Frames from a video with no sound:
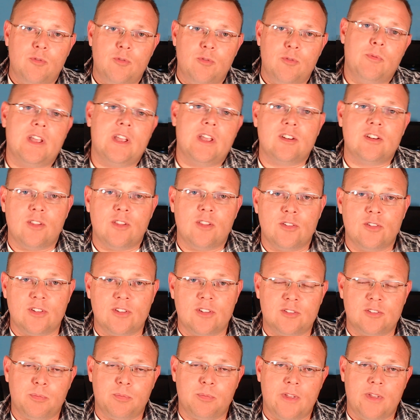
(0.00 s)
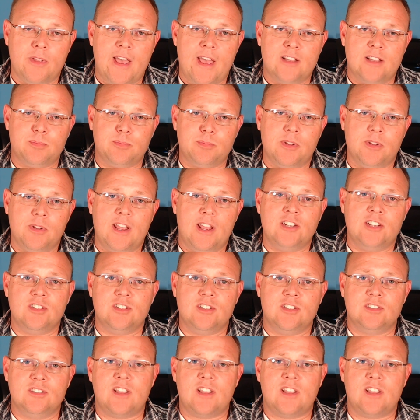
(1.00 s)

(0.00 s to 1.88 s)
when we get to those exp explanations,